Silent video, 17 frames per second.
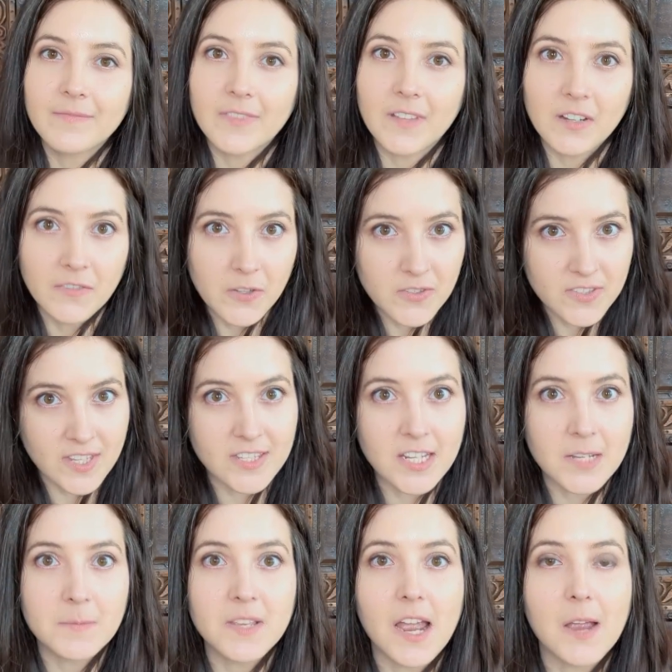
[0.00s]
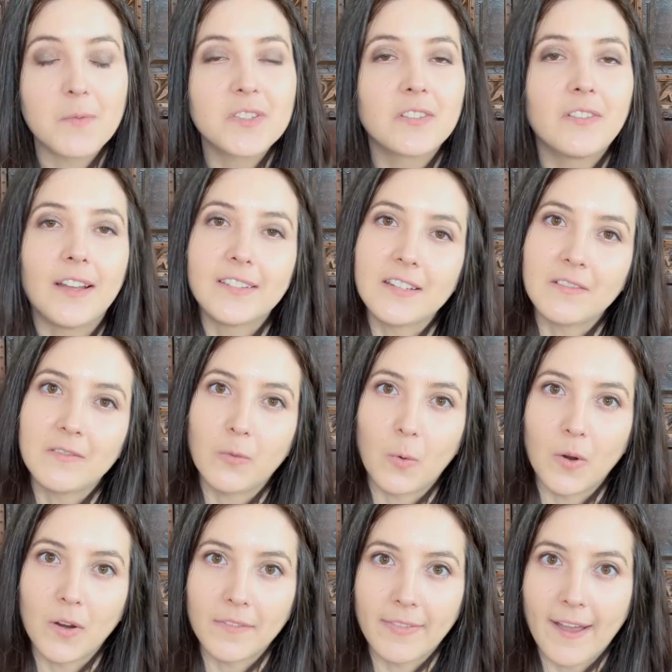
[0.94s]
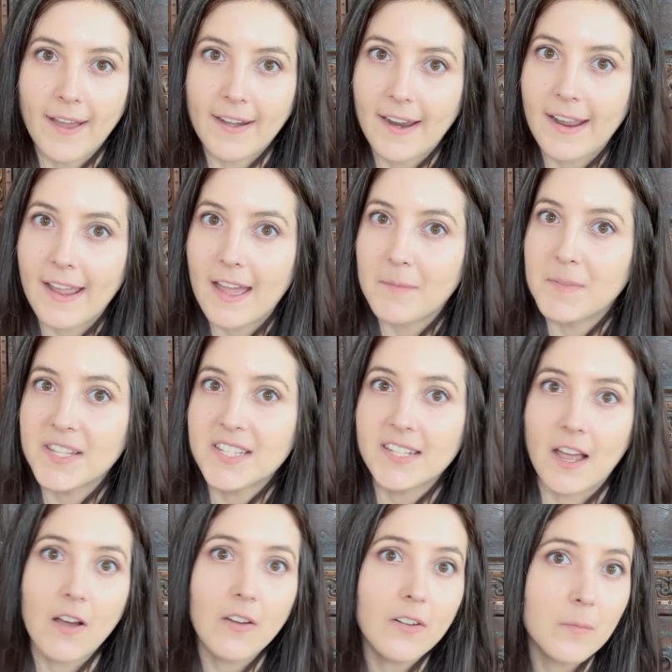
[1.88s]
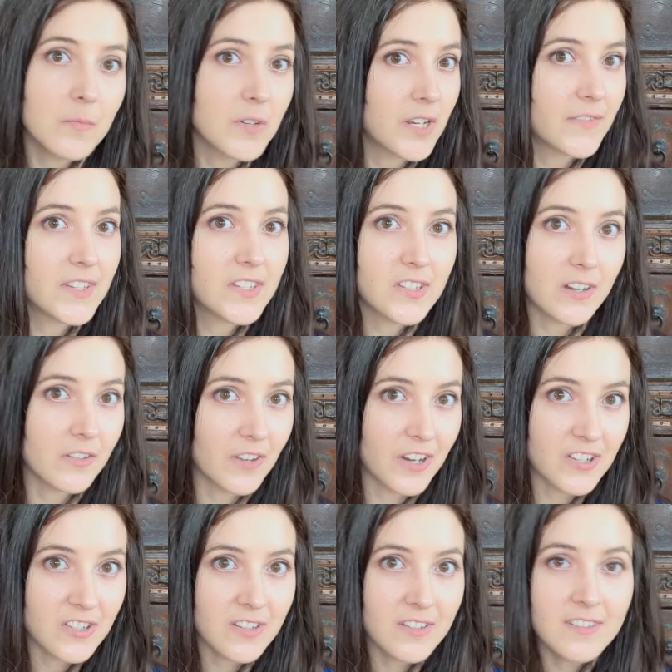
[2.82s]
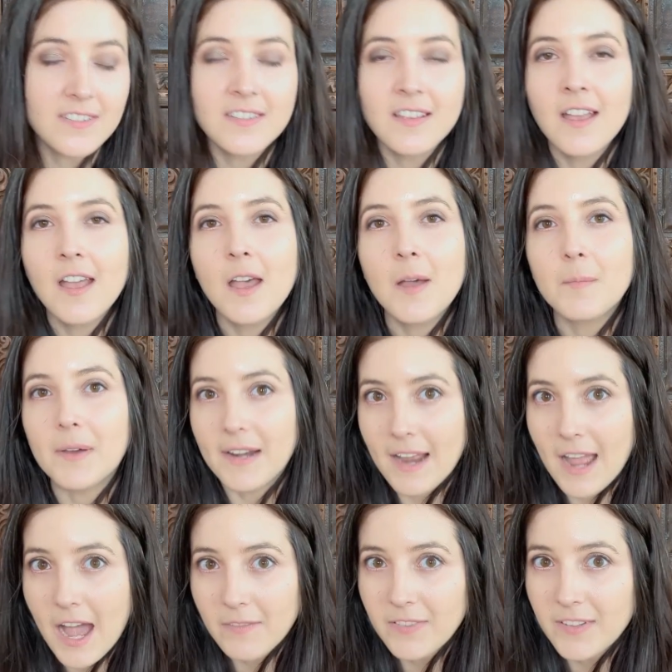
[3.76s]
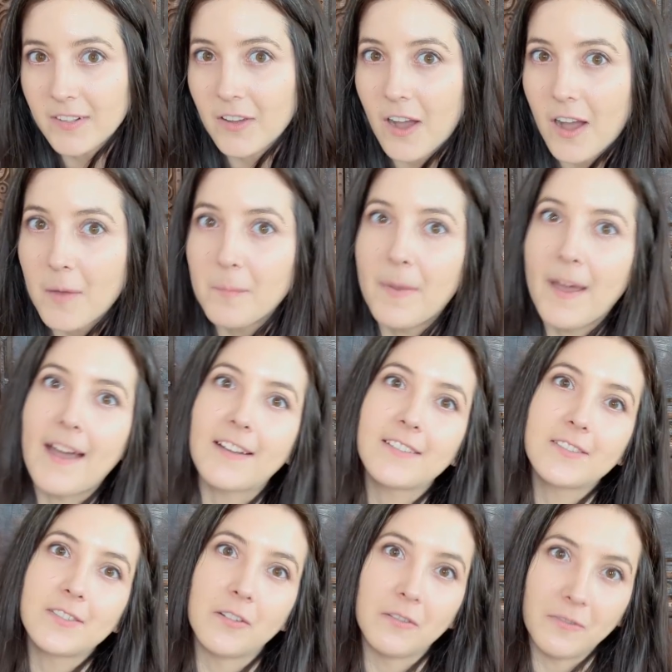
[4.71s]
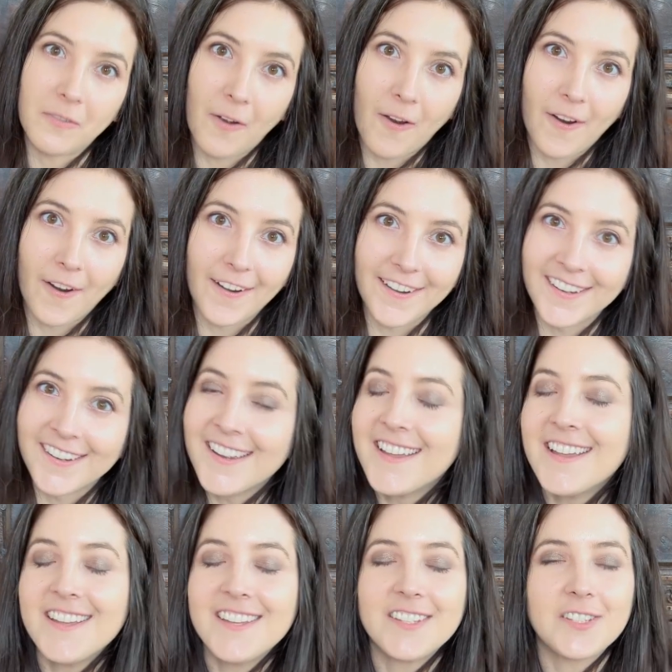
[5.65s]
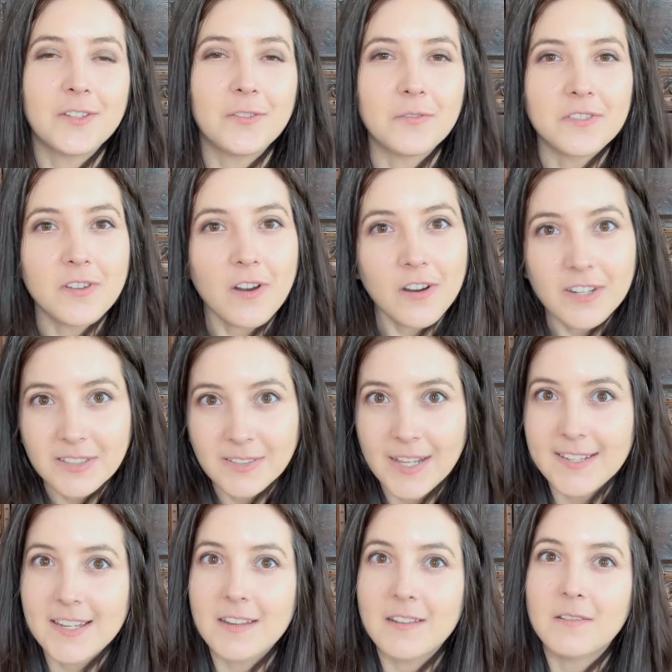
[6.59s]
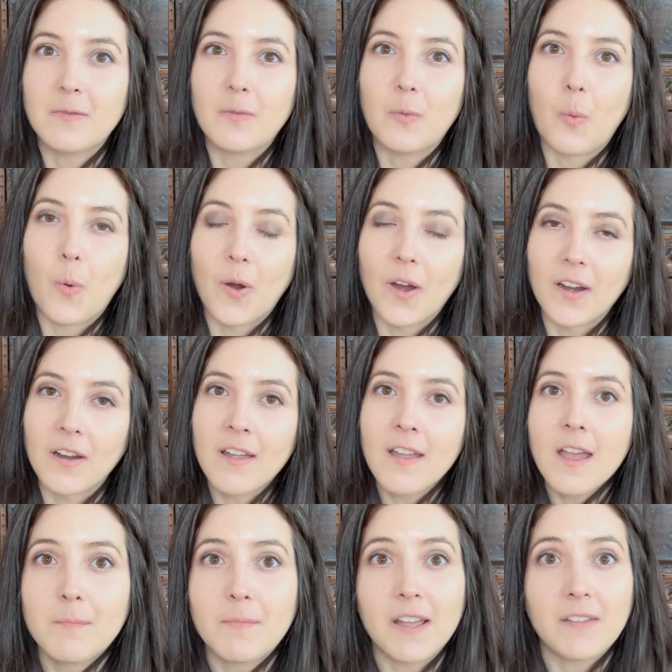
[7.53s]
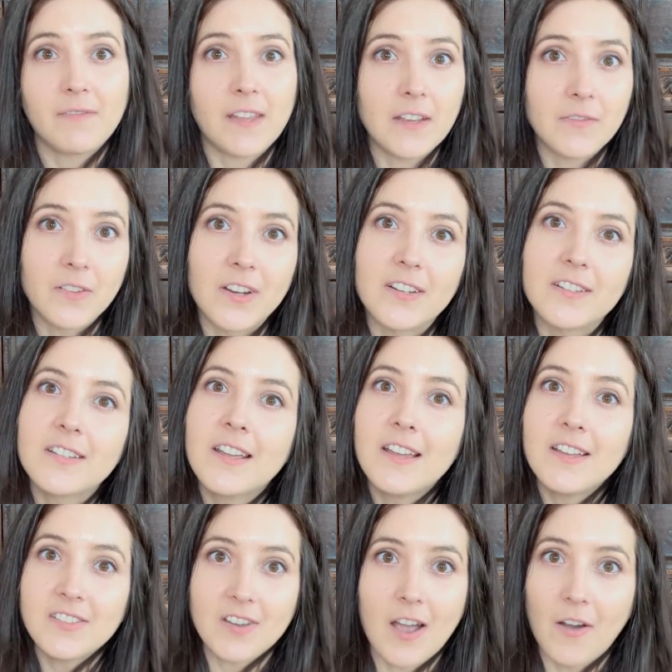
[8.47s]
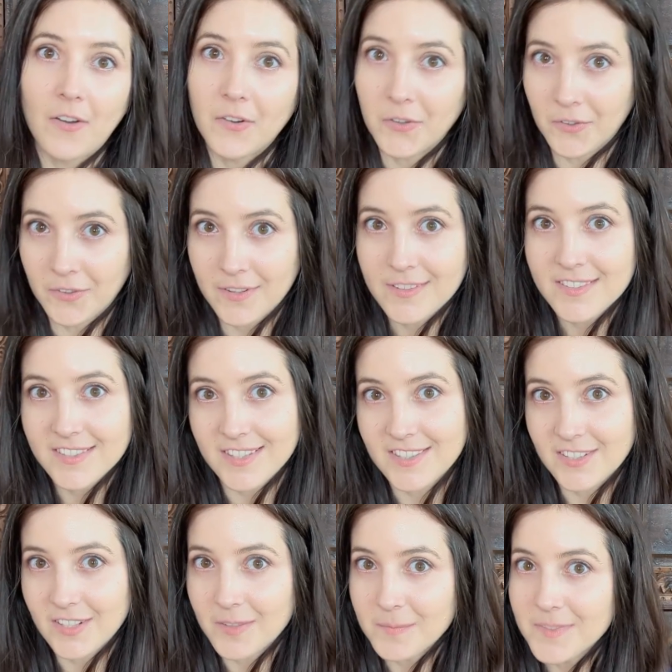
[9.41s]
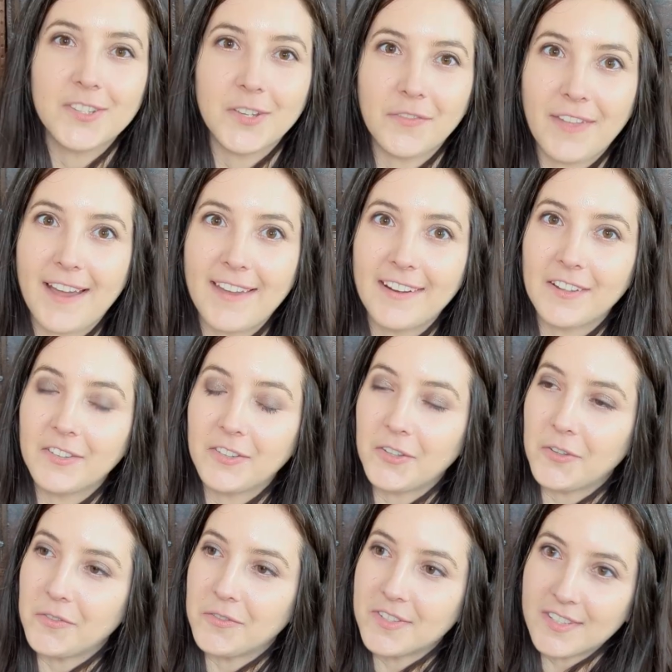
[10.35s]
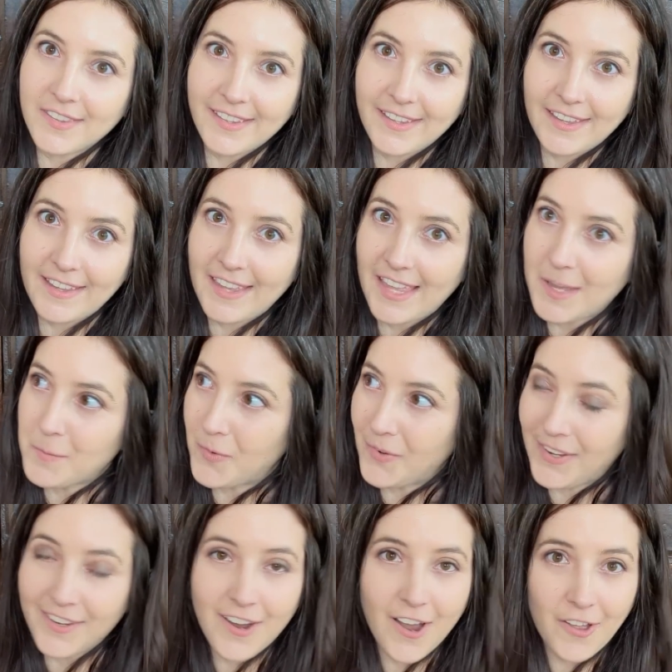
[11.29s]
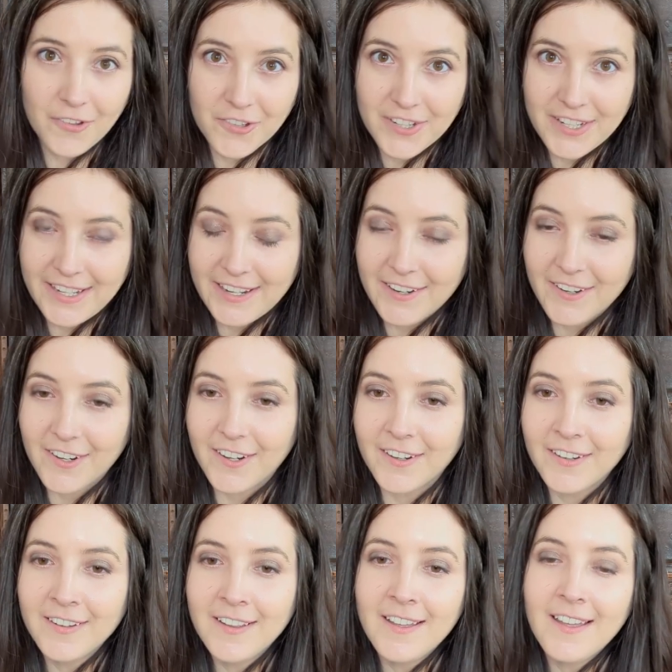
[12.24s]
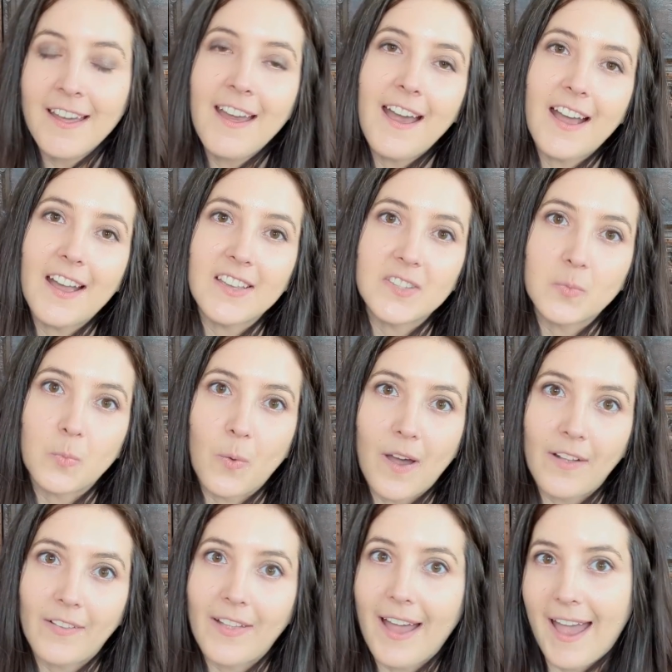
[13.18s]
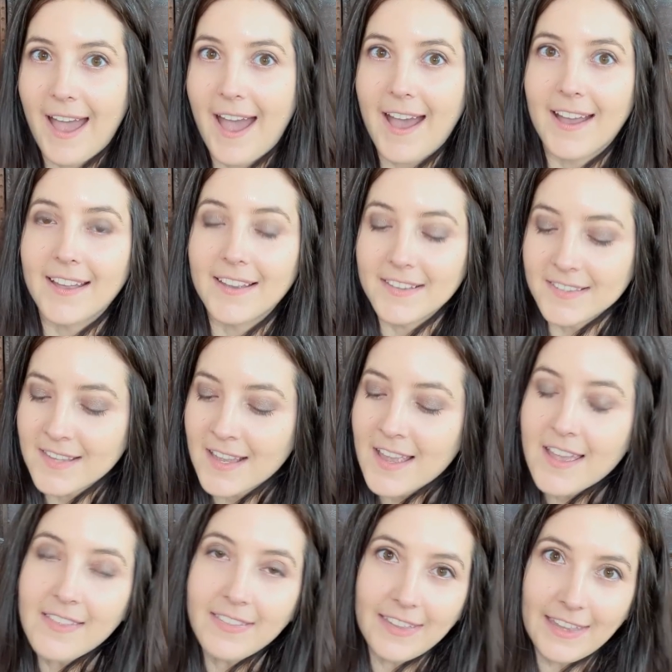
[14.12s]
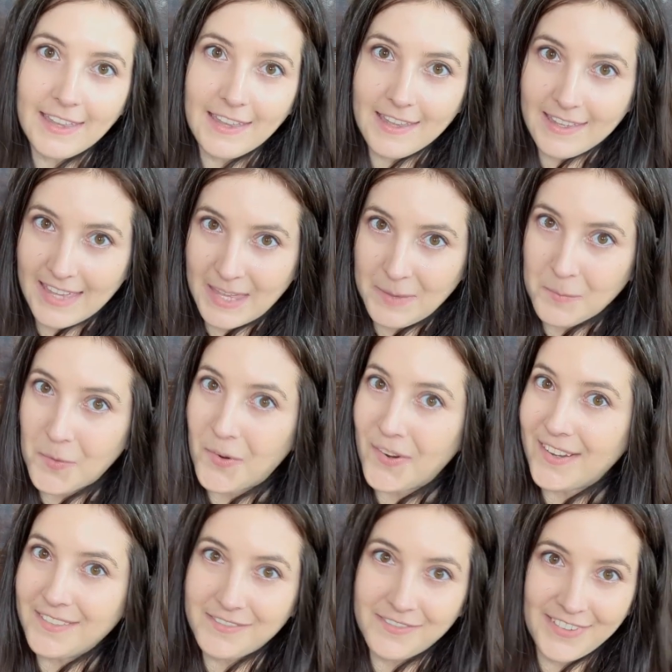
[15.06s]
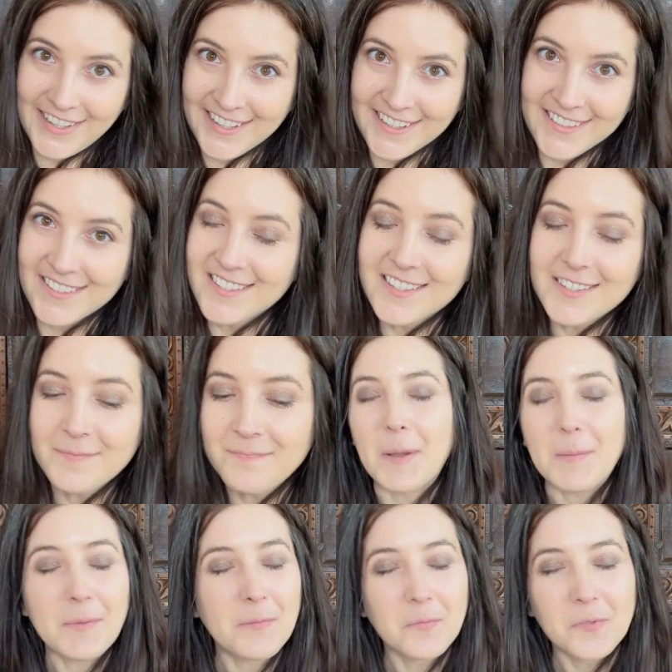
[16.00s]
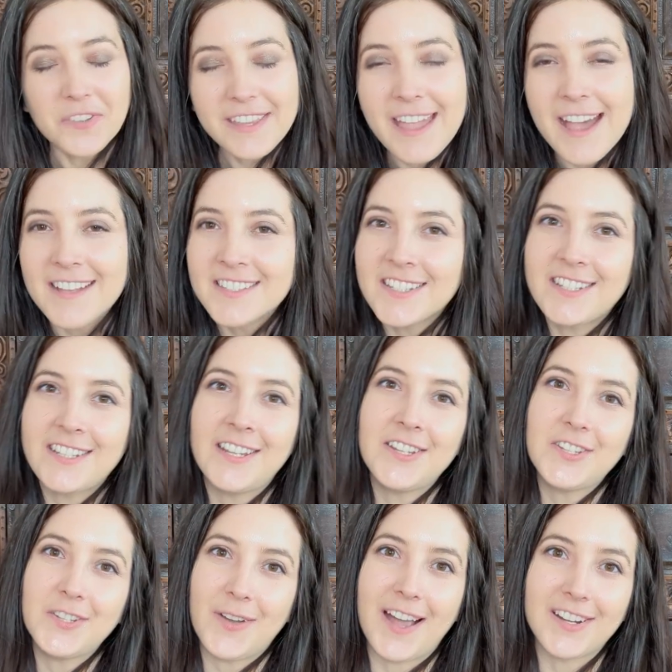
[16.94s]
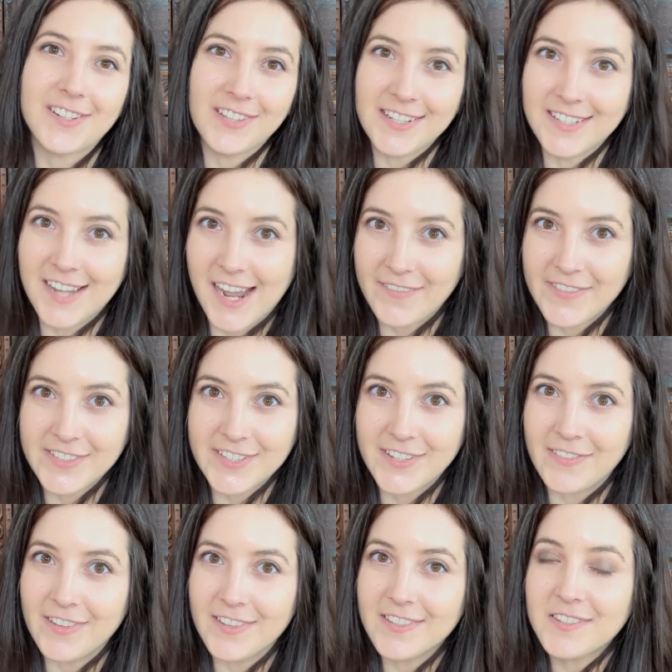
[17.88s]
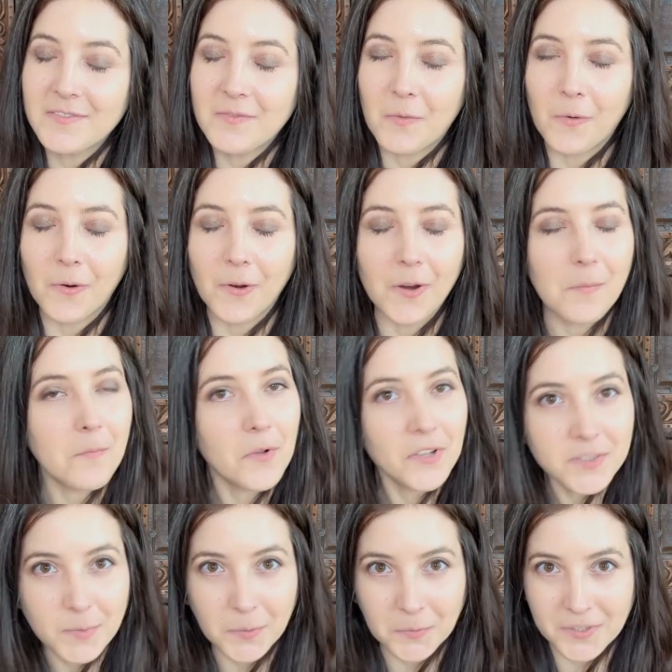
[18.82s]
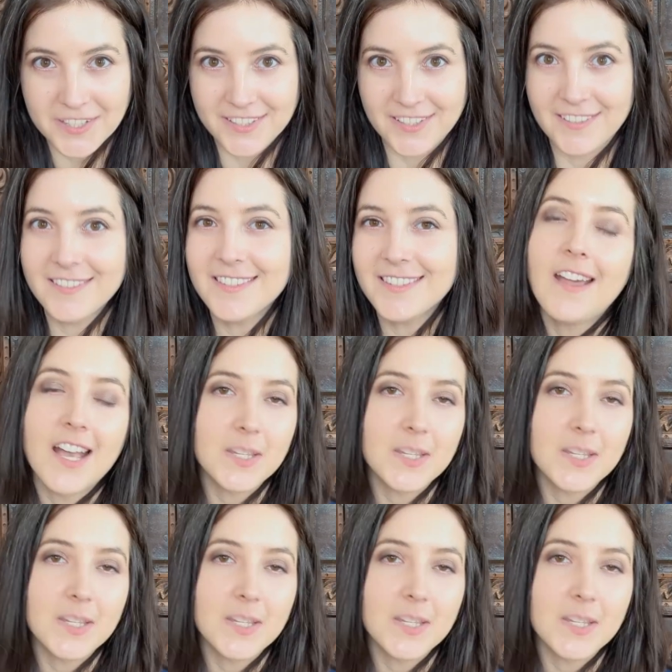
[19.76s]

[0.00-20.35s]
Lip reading: There are a few systems I was collecting for that I had missed out on previous generations, but I haven't gone back so far to start collecting for my favorite childhood systems. That includes the Game Boy Color here, as well as the Game Boy Advance. I've been really hesitant to actually dive into this for multiple reasons.